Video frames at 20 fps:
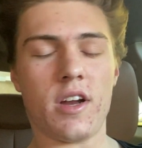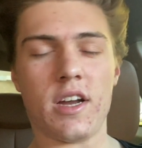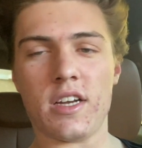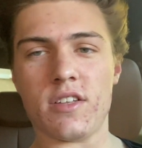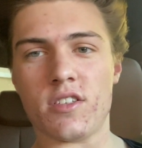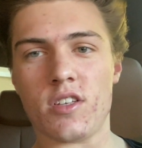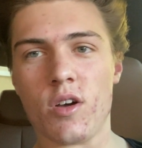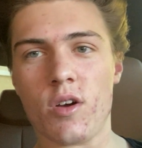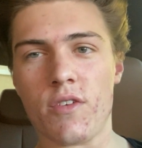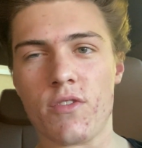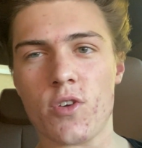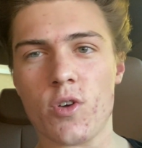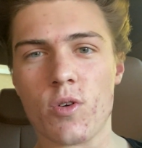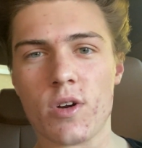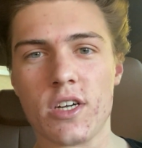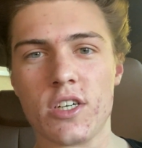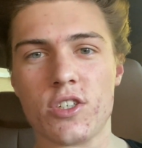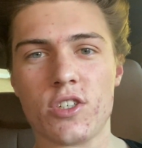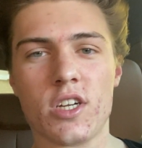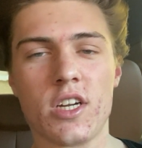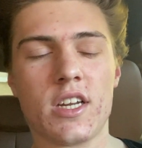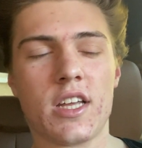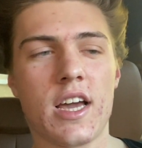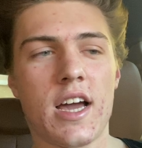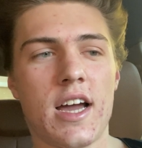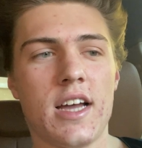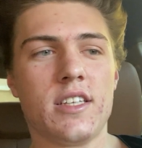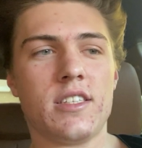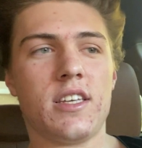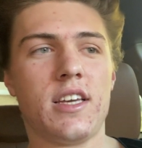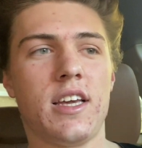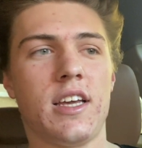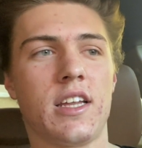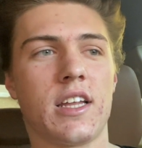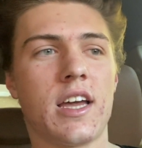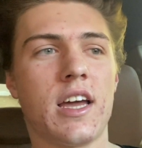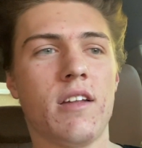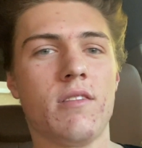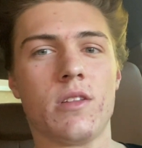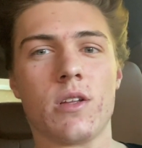And so if you are interested, guys,
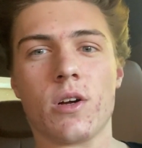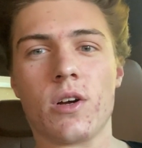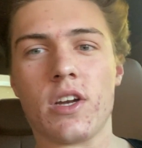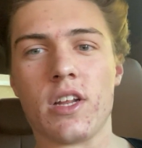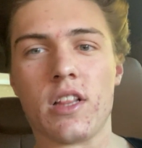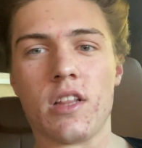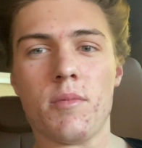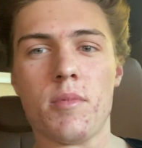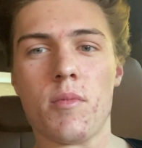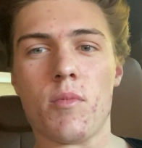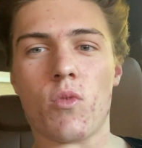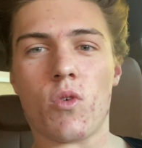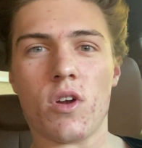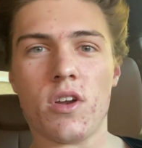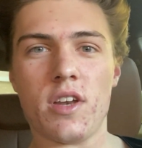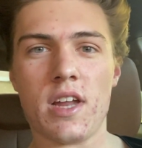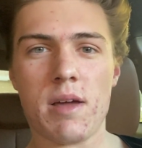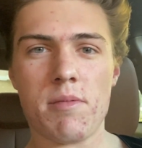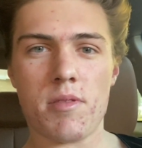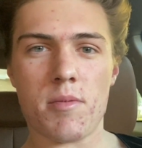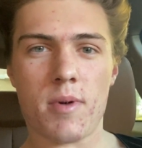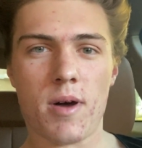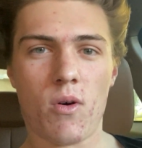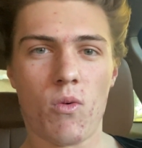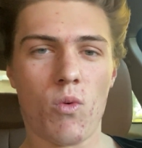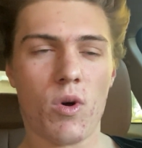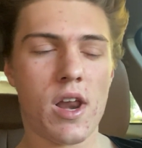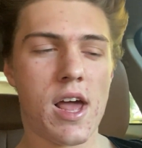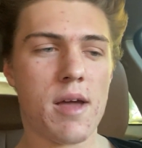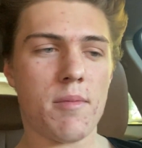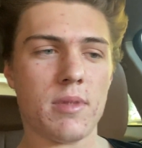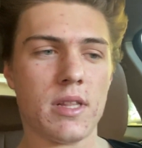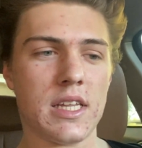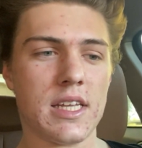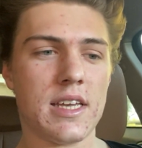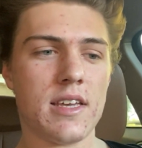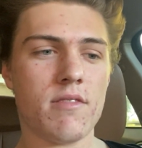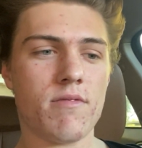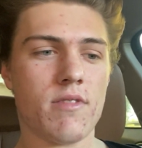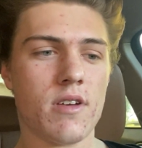in kind of learning a little bit more in depth about what I
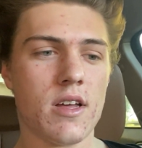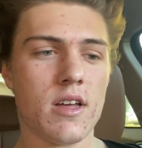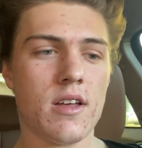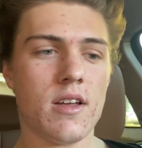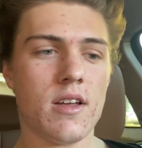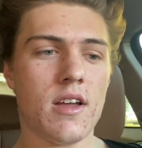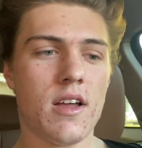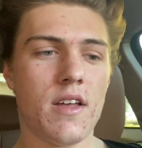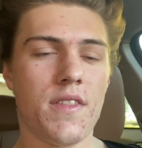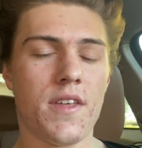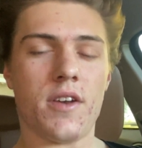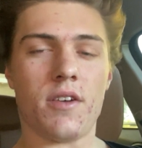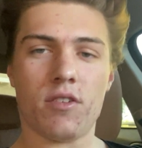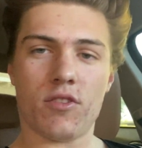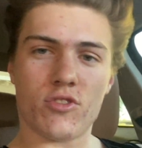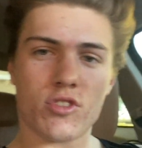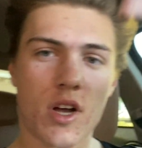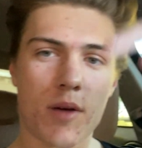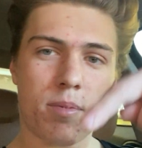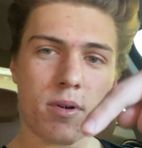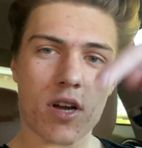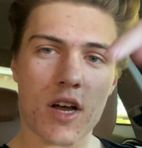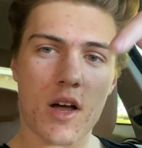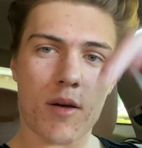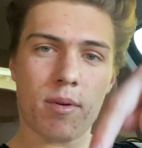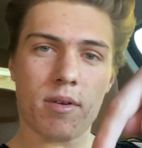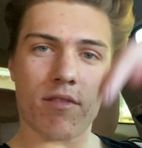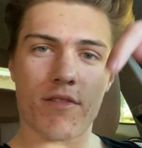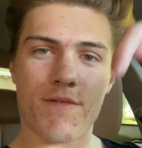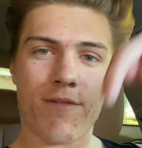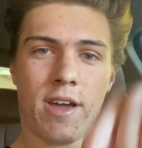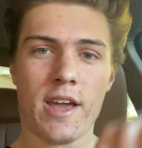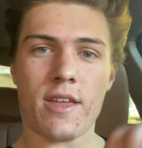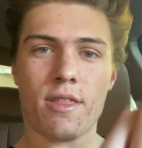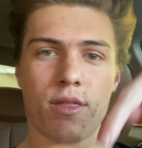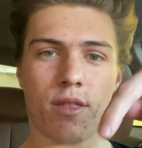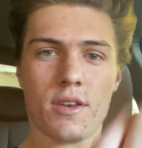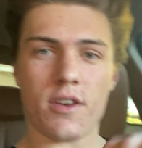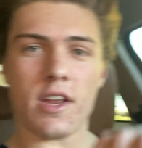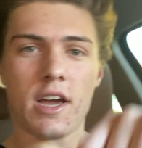believe, then drop a comment
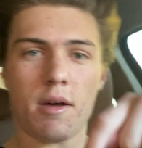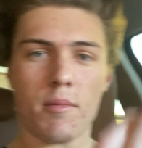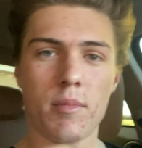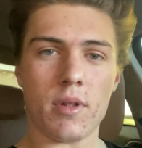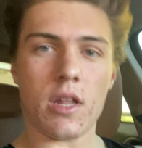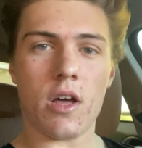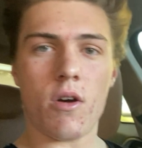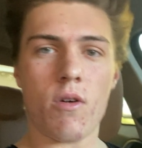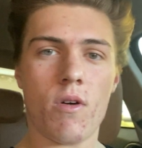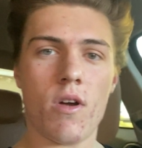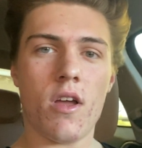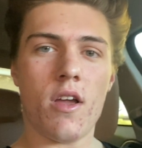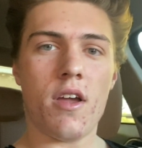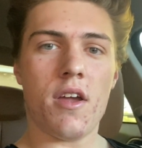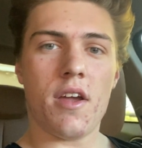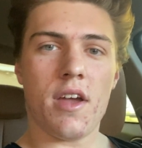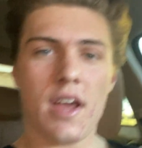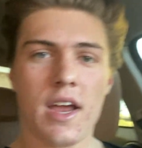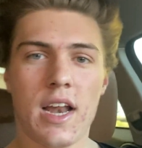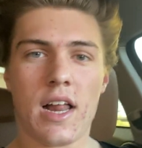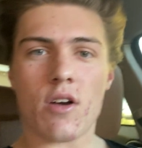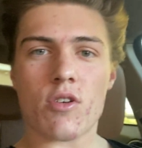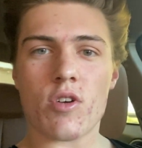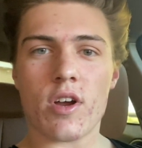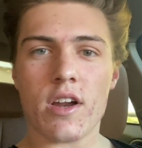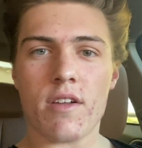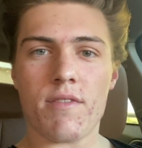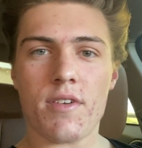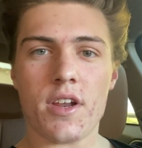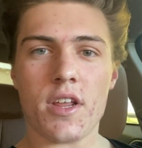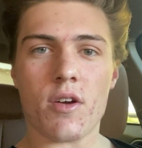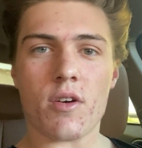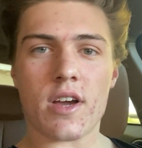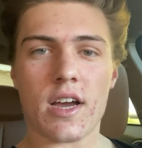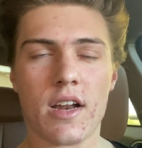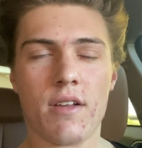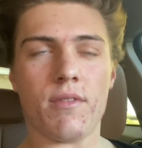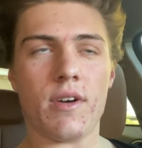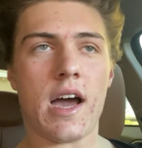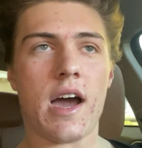faith down below, and I'll create a video
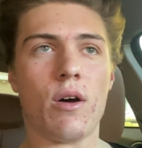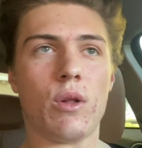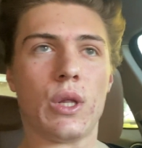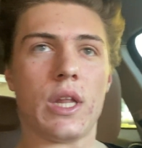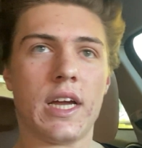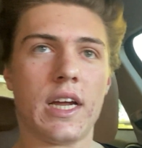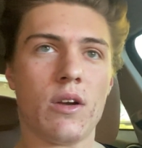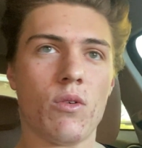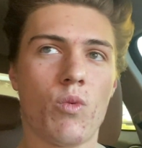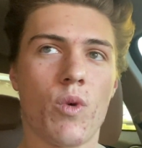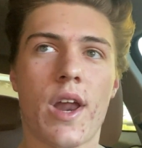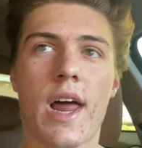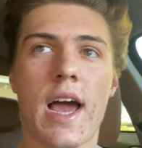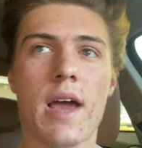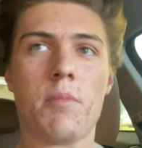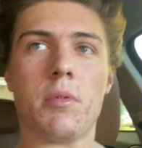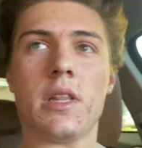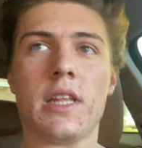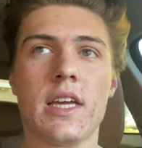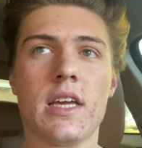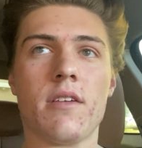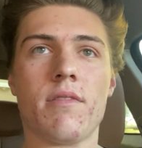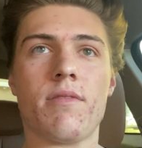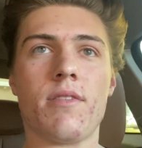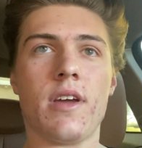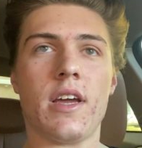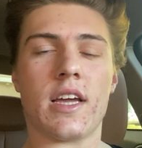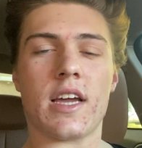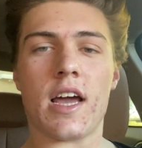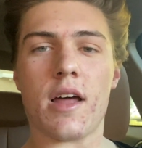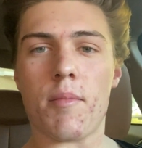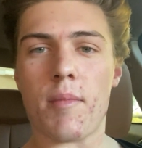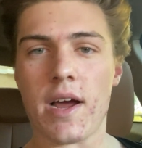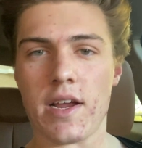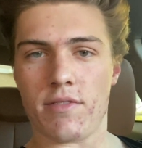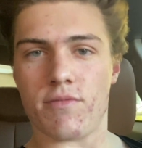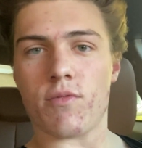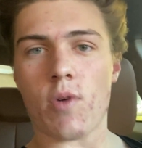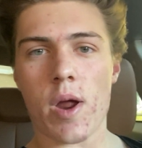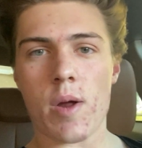kind of outlining what I believe and kind of
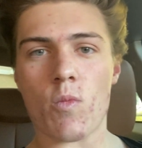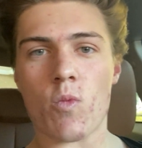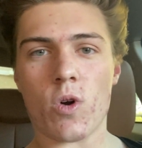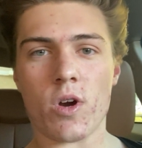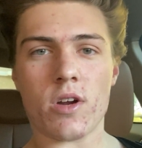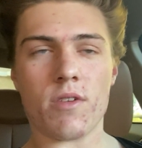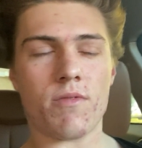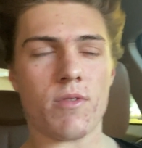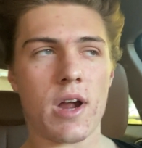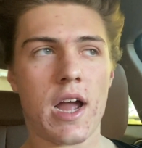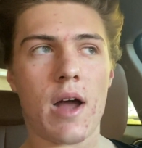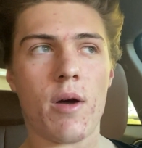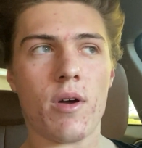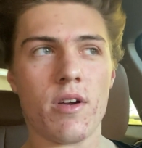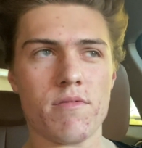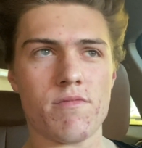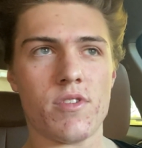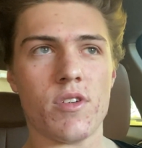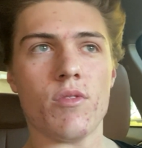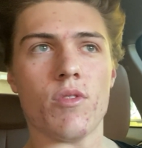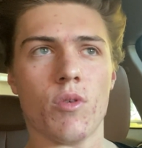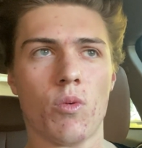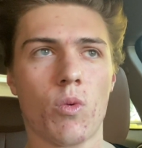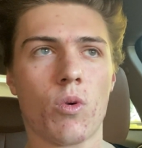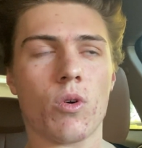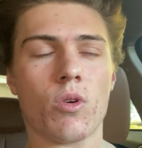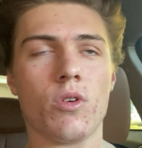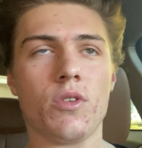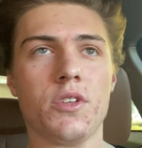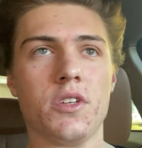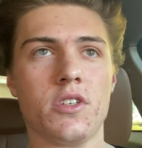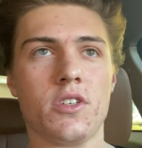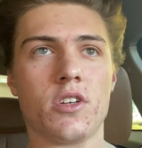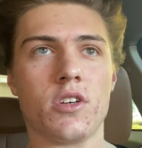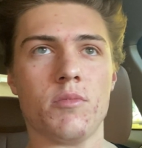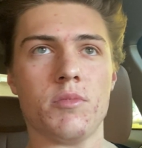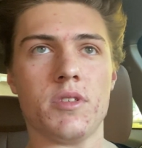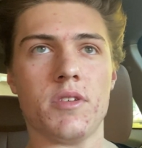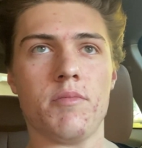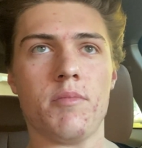my framework for how I view the world in
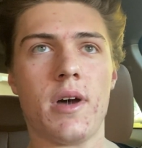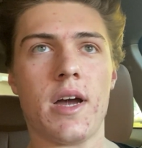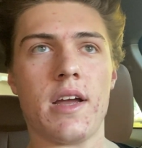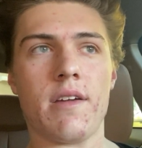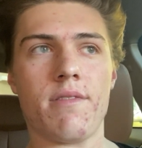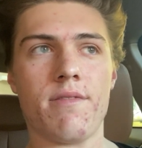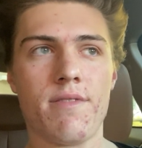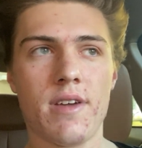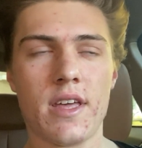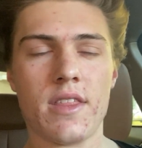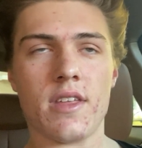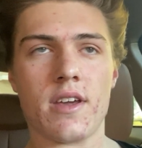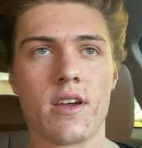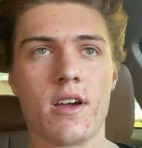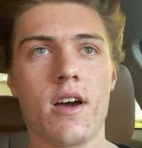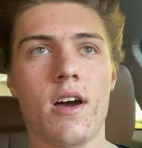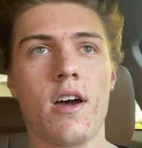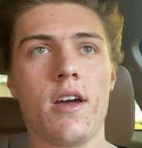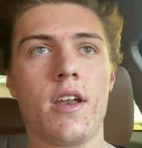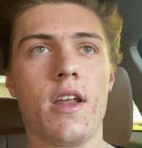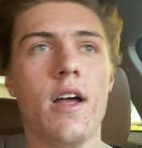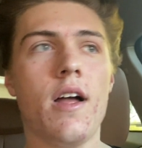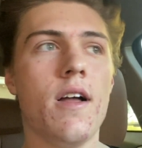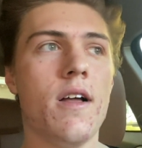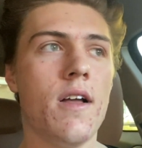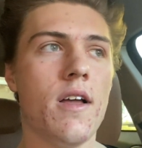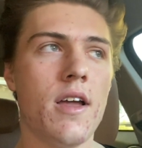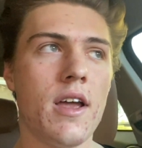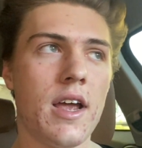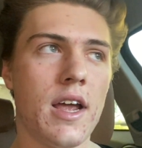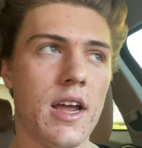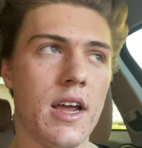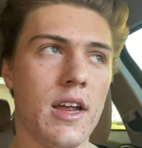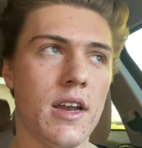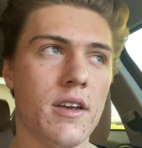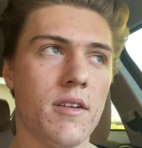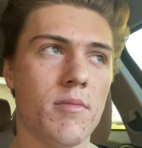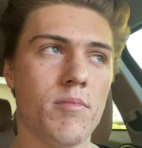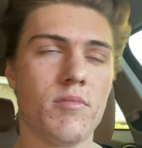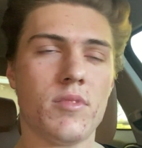terms of my faith in God
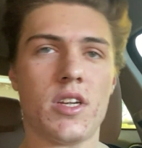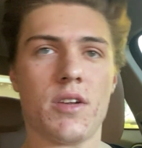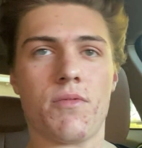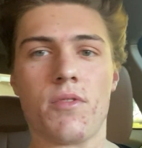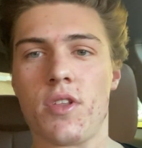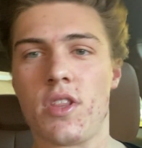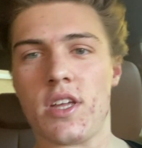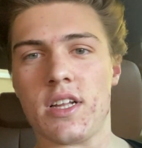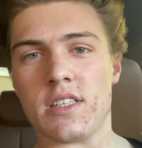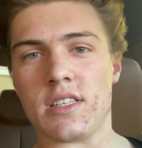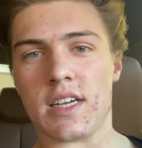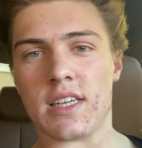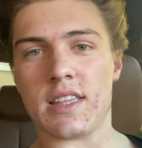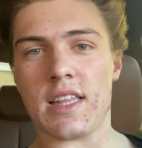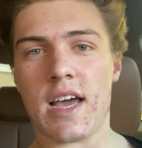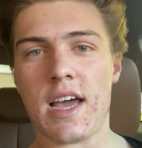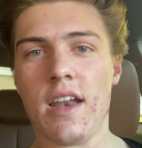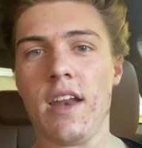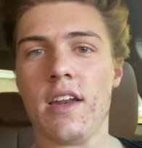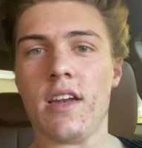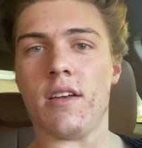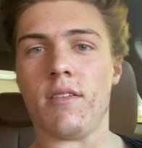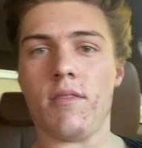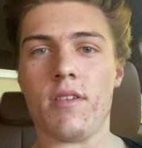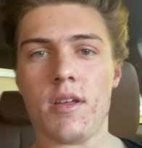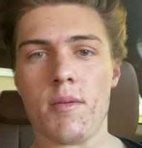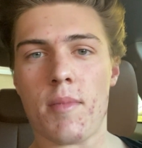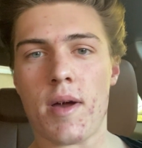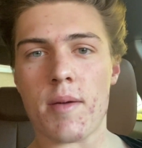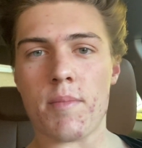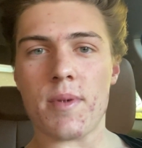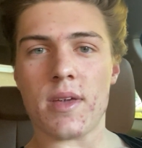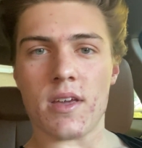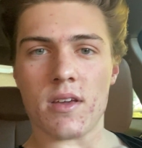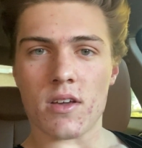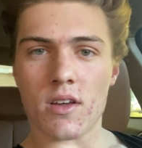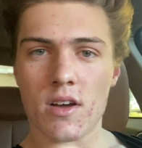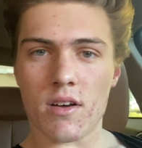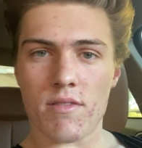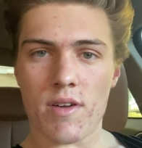and different things like that. And it might
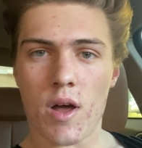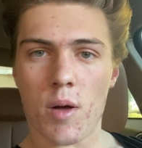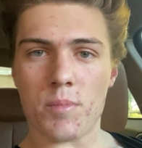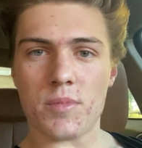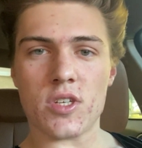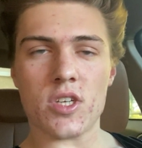be of help